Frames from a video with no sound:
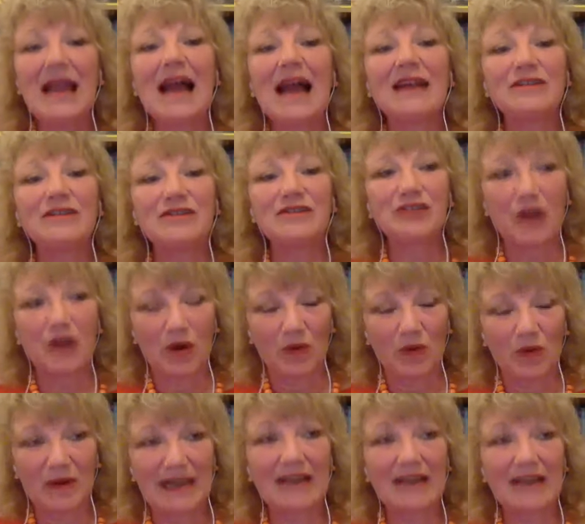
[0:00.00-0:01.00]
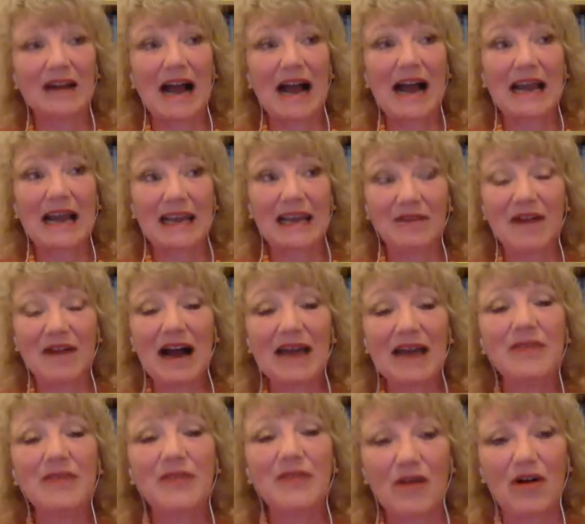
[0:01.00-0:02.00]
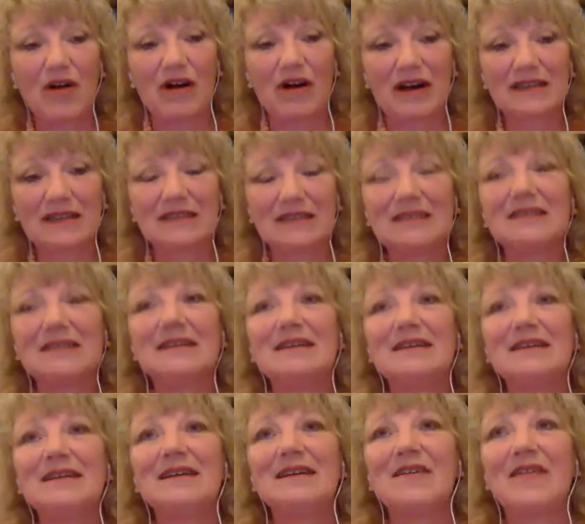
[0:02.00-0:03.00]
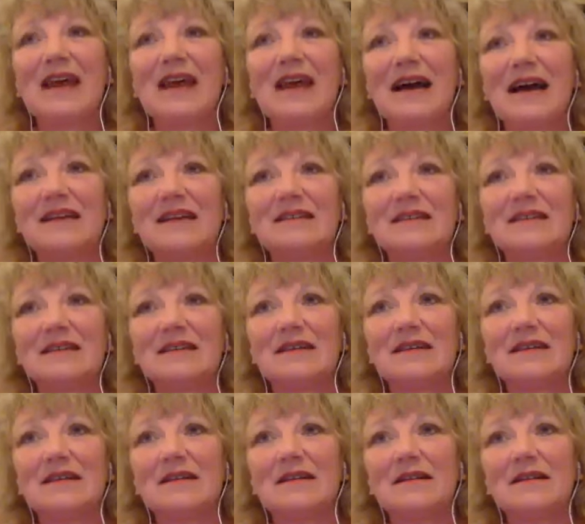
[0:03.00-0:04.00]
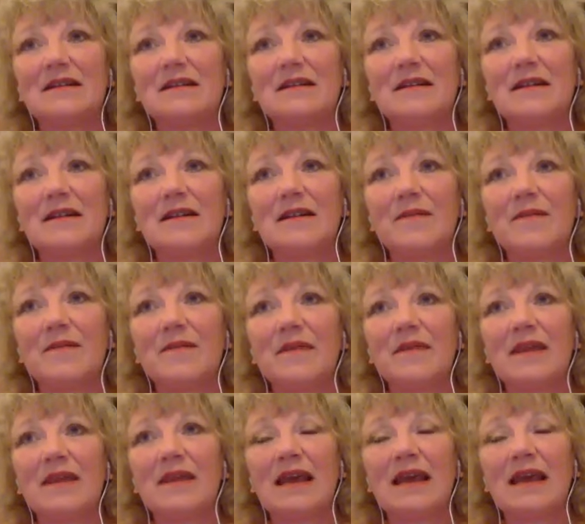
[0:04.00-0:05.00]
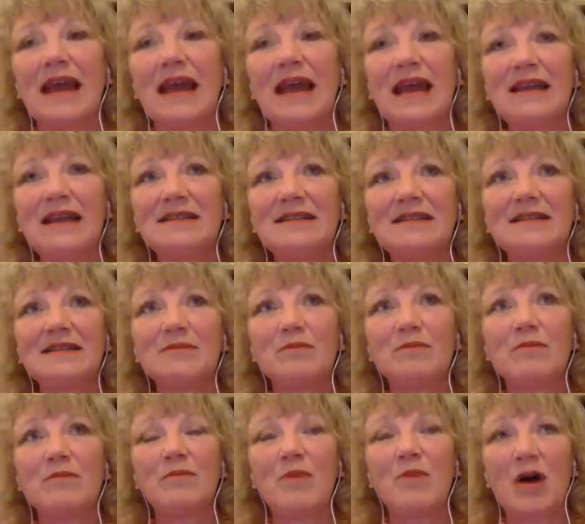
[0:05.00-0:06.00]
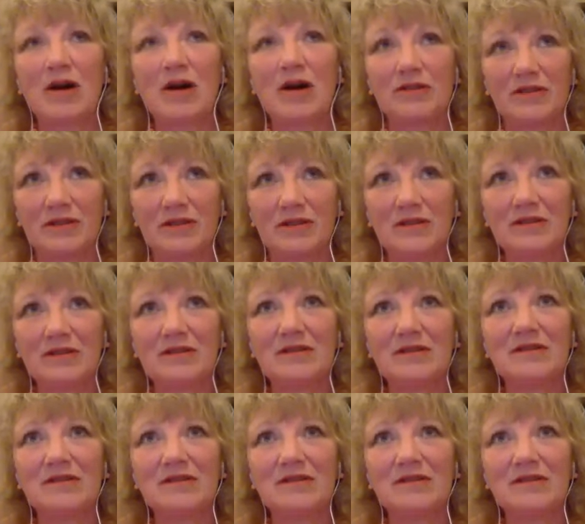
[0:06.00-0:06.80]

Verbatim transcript: And so, if, if I thought that an ACEs model,